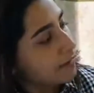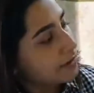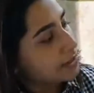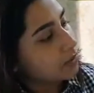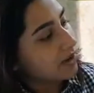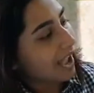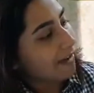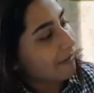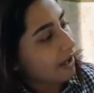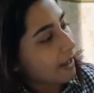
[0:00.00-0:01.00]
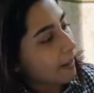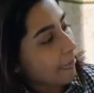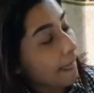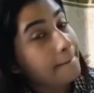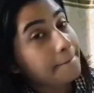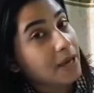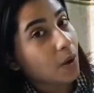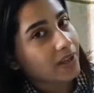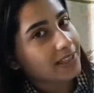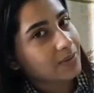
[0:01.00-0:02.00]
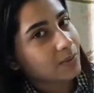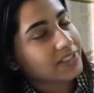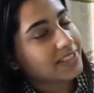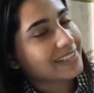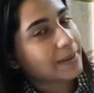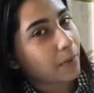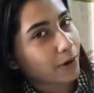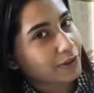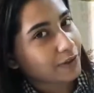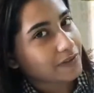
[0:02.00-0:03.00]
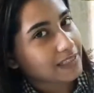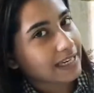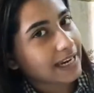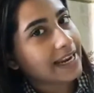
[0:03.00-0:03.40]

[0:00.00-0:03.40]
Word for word: First we have POS, which is the point of sale.